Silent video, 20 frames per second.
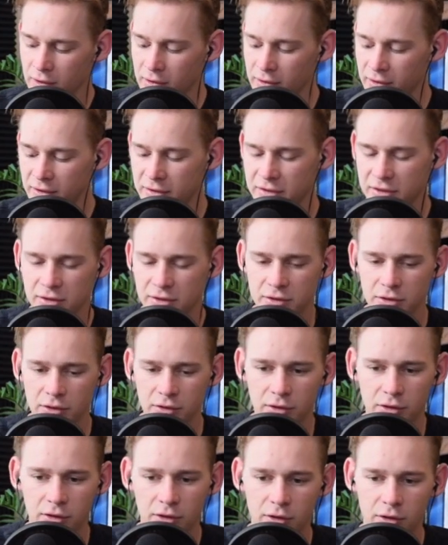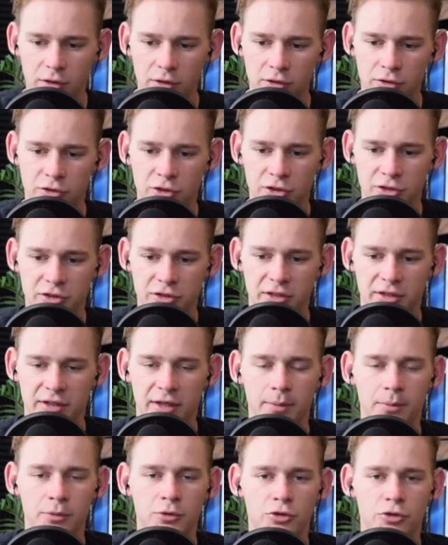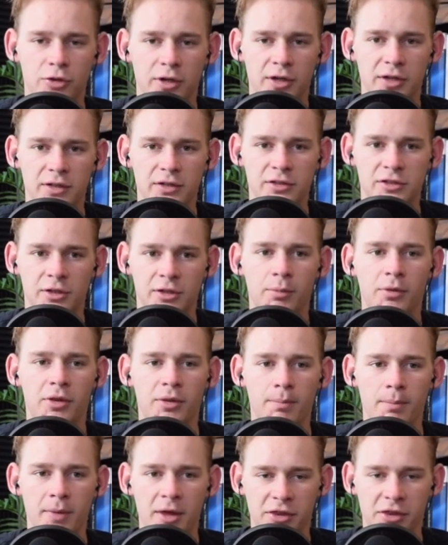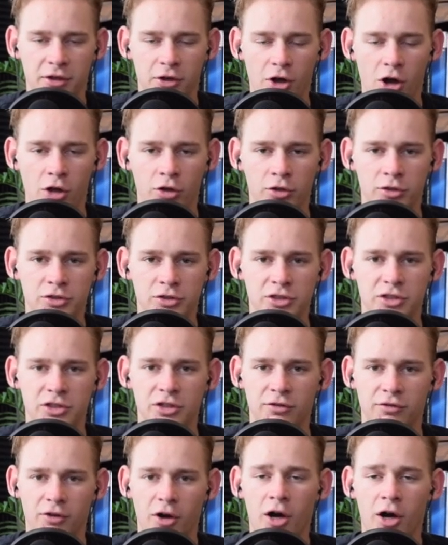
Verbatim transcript: this is just to demonstrate some of the methodology of